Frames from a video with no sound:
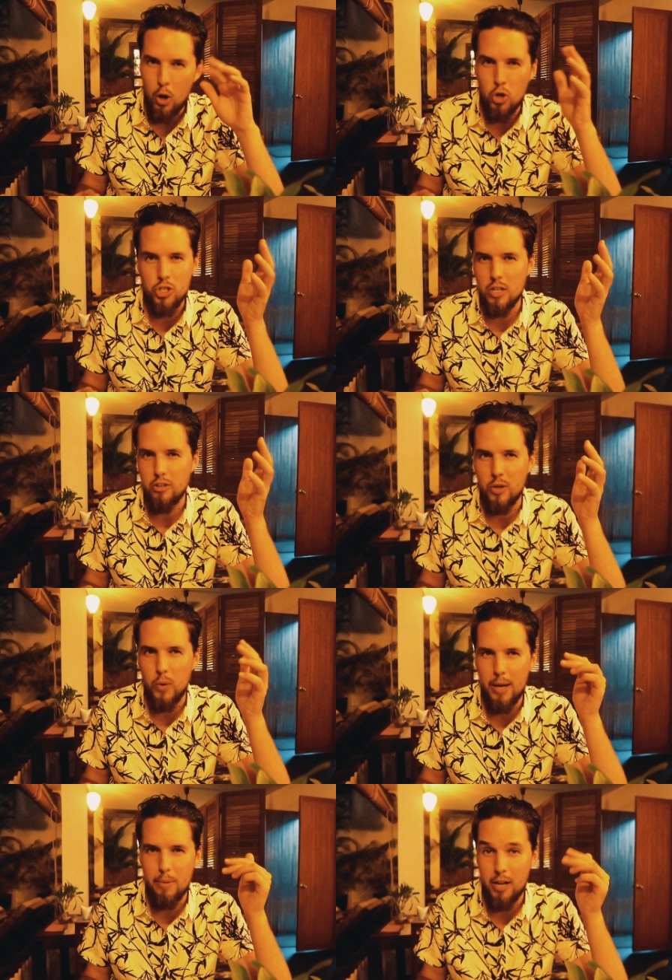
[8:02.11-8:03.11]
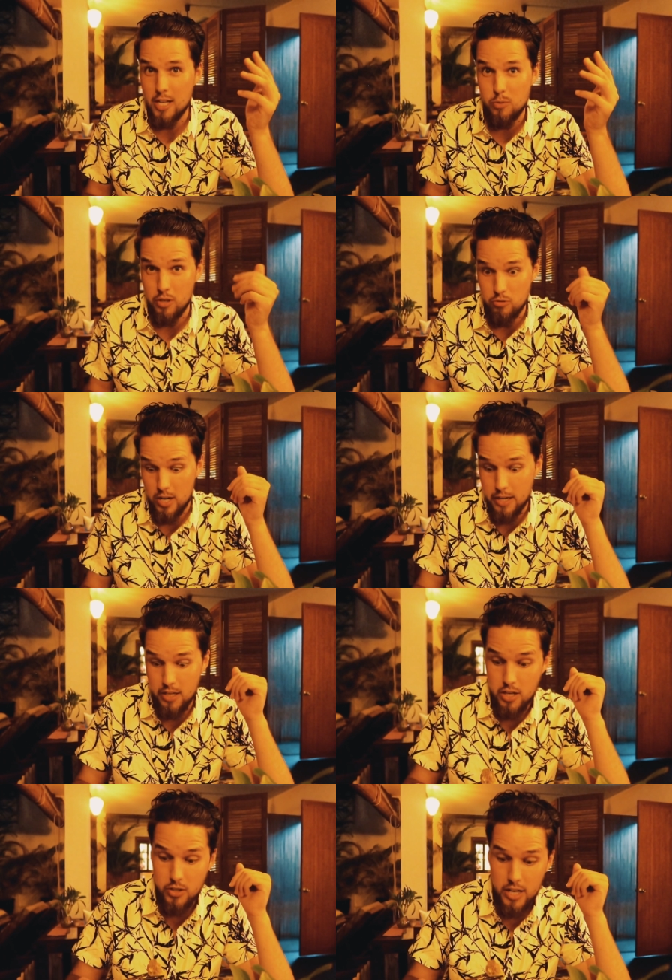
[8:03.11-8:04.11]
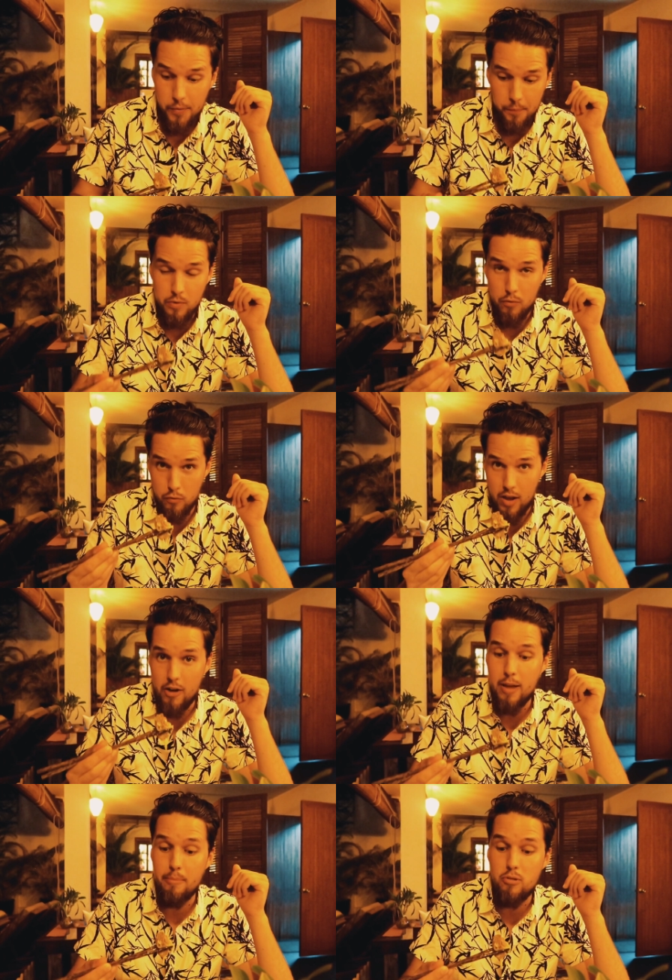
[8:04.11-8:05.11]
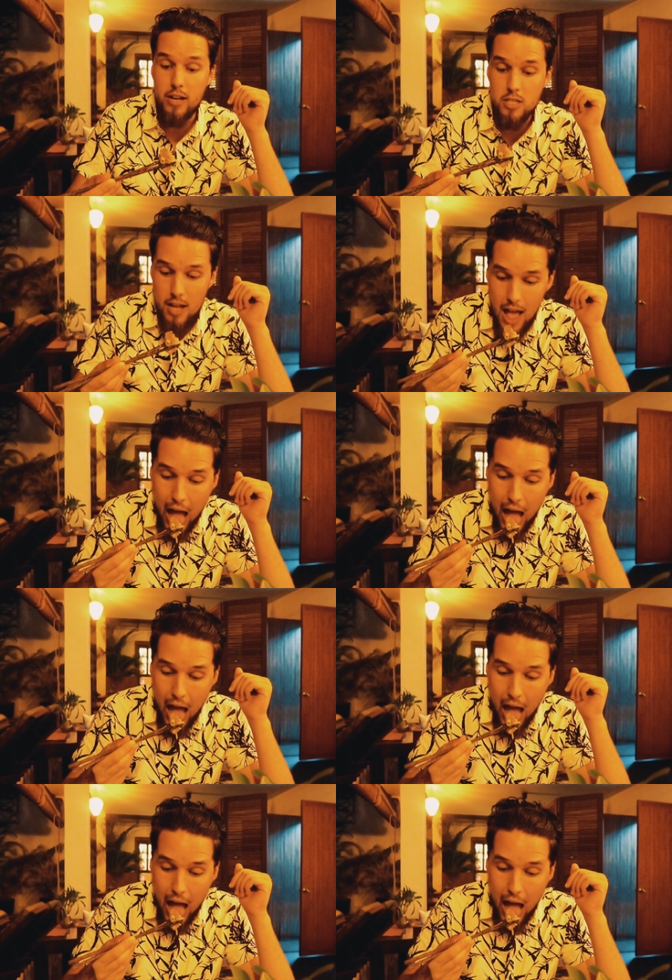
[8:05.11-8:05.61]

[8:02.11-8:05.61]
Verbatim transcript: posher in I guess we're in a really nice hotel. Very impressed.